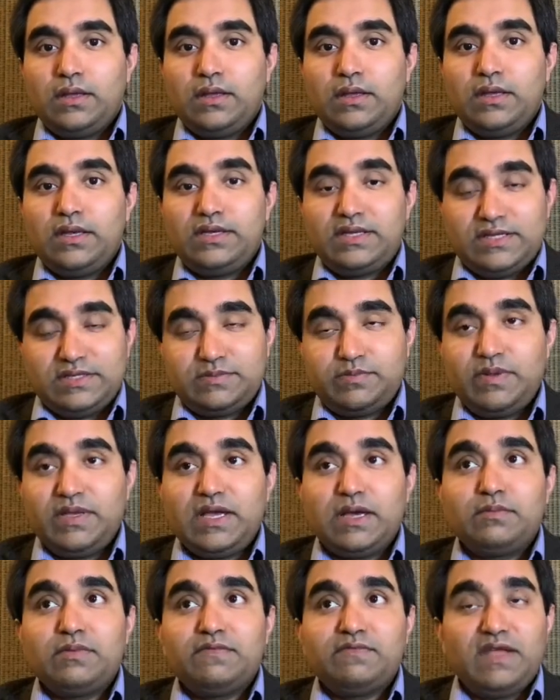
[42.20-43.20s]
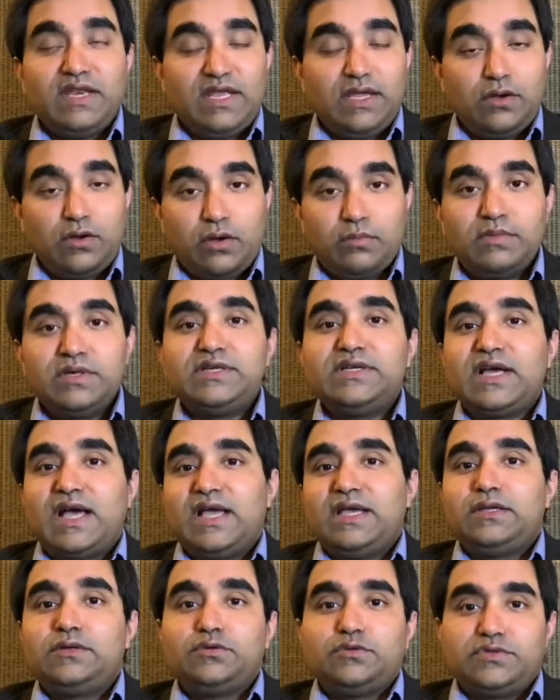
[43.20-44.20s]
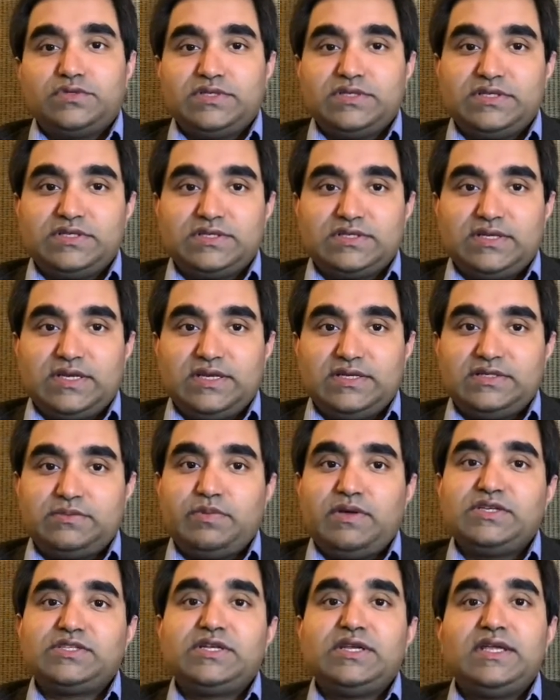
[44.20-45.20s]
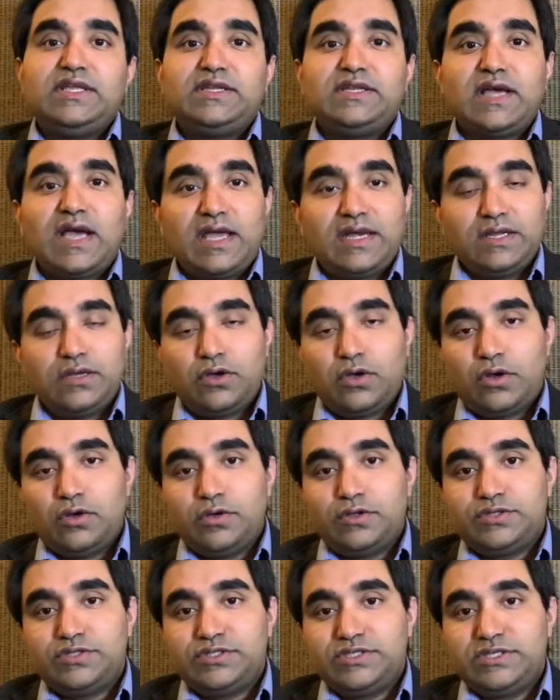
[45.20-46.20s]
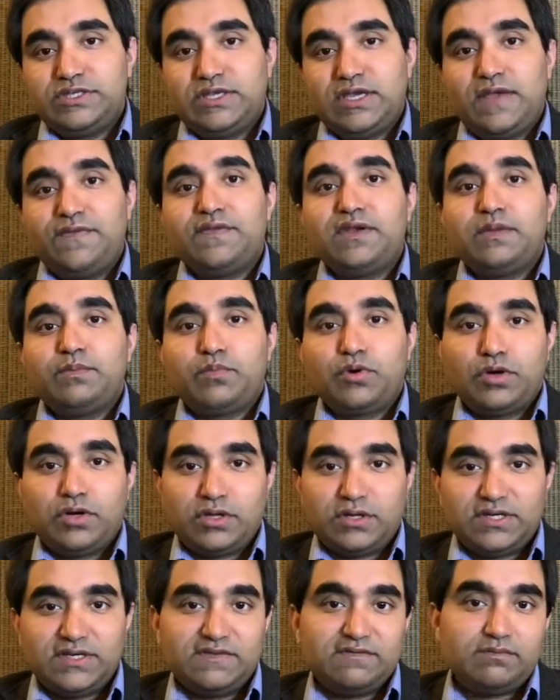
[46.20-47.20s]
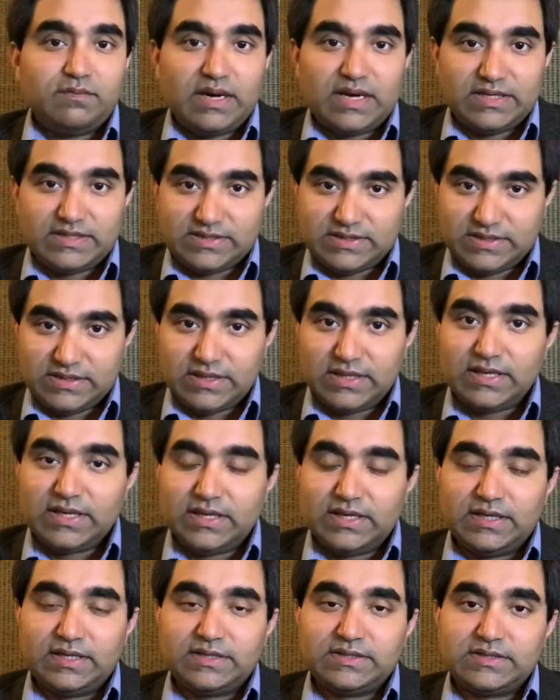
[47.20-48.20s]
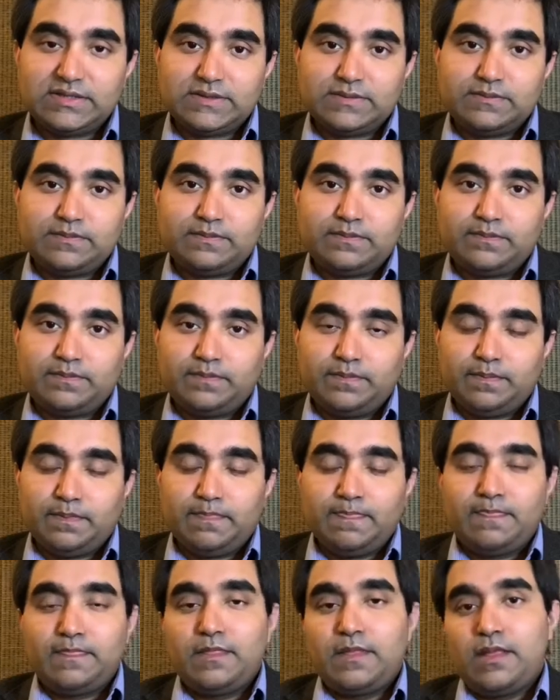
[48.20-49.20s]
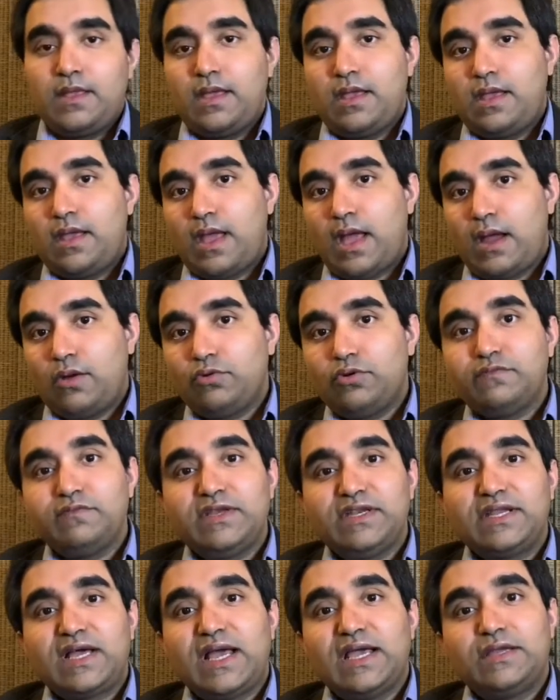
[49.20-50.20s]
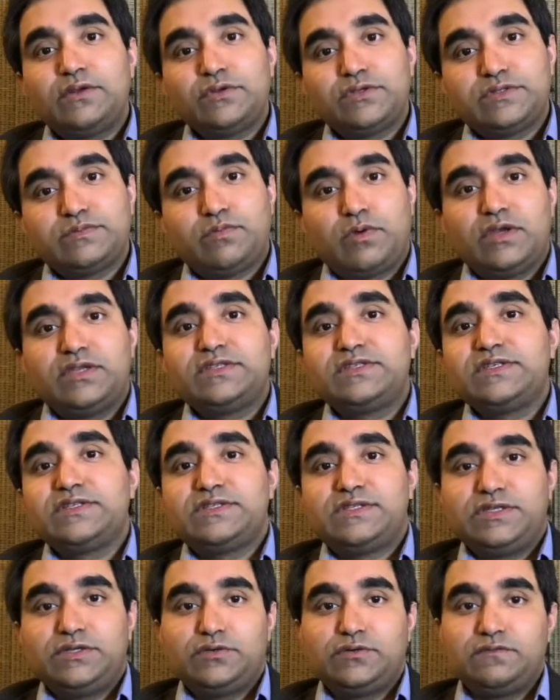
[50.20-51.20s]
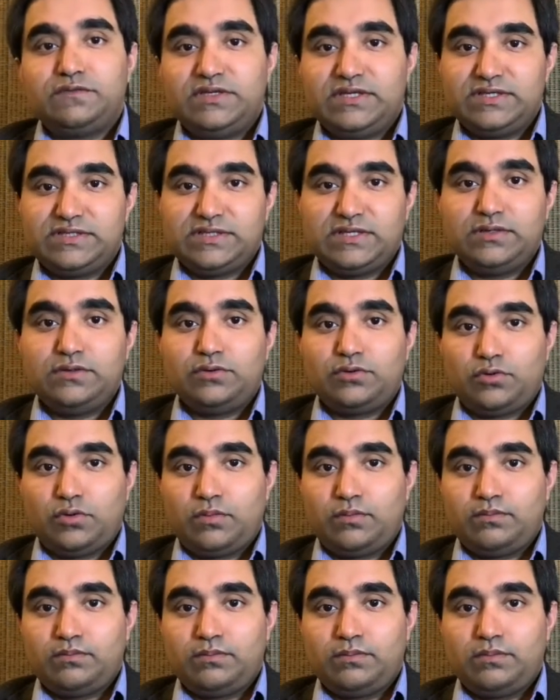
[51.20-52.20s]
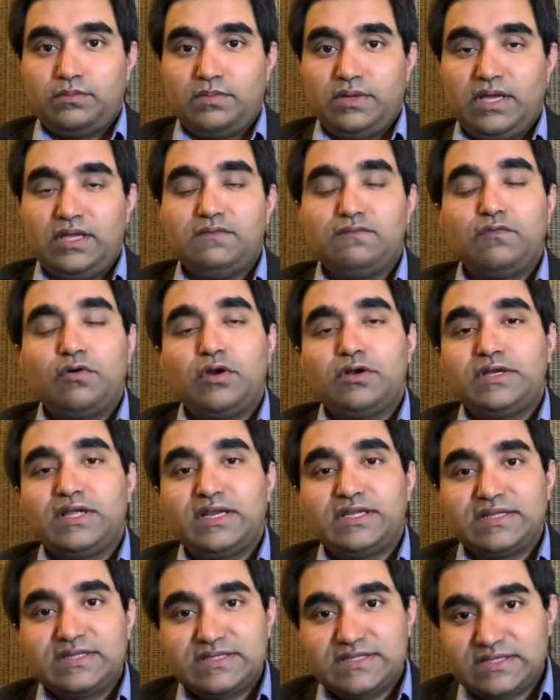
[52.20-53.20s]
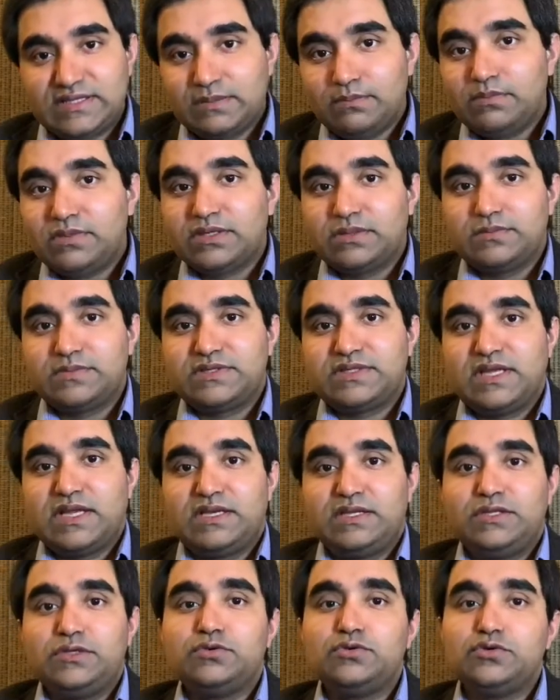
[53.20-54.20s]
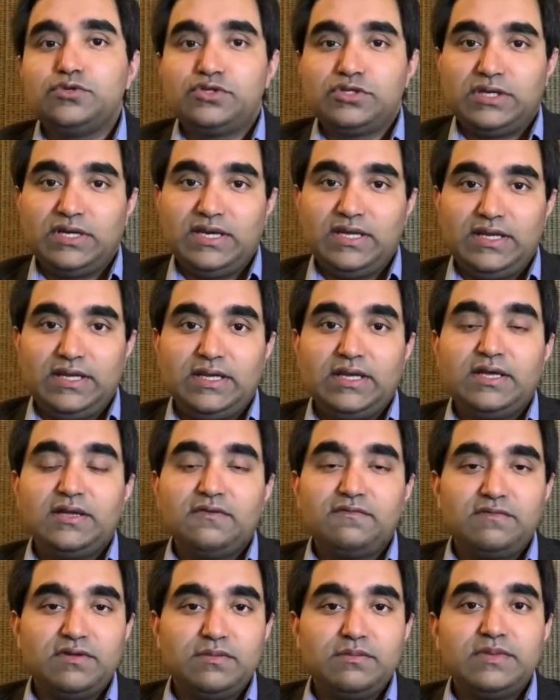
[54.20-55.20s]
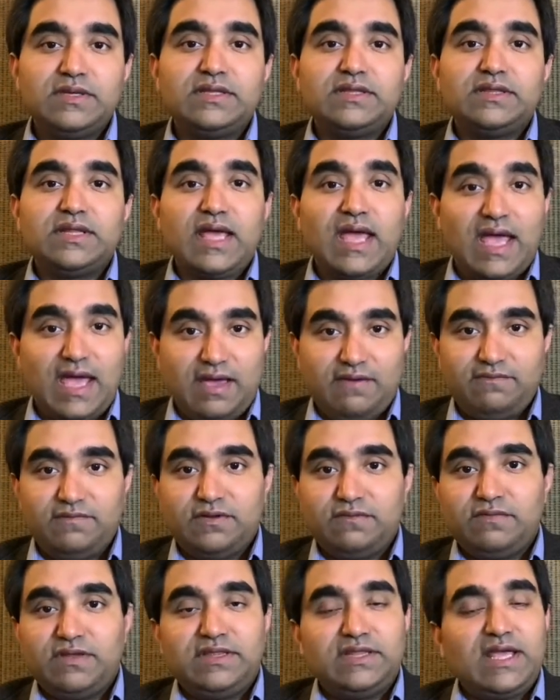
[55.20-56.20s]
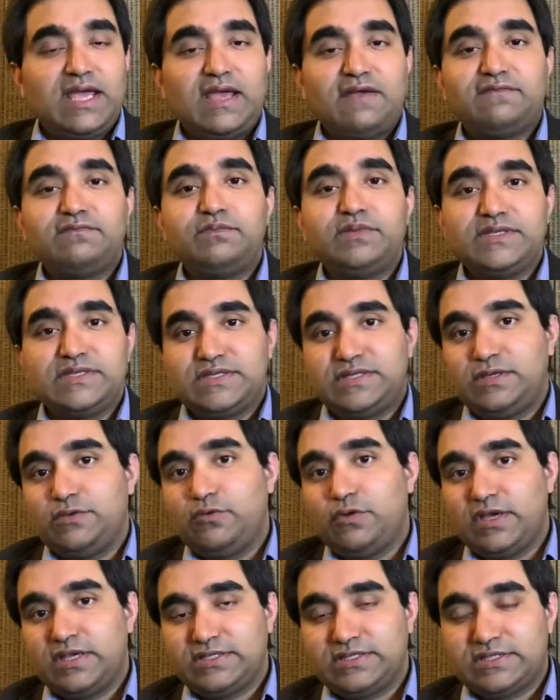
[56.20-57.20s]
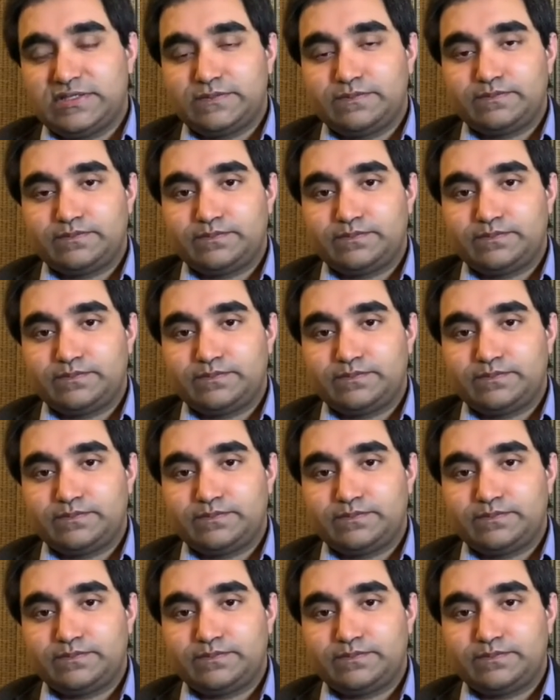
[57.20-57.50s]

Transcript: It has become a very common diagnosis, especially in gynecology and reproductive medicine clinics. How do we diagnose polycystic ovary syndrome? And what are the symptoms that usually women have when they have PCOS?